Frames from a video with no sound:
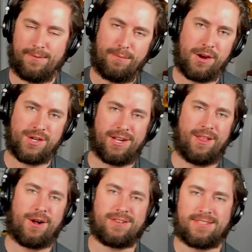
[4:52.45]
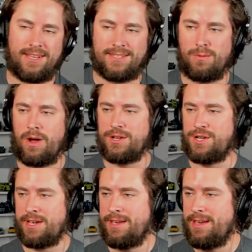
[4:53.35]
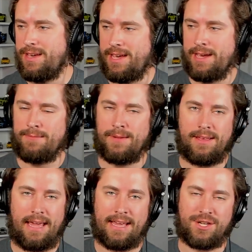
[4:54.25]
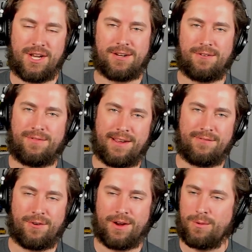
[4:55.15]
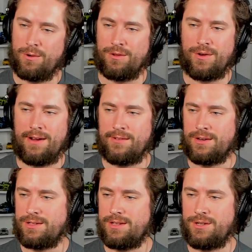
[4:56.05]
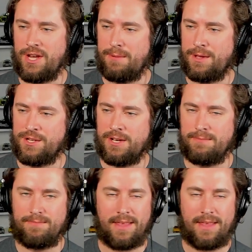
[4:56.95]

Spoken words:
marching along the season, watching him and Checo fight for a World Drivers Championship,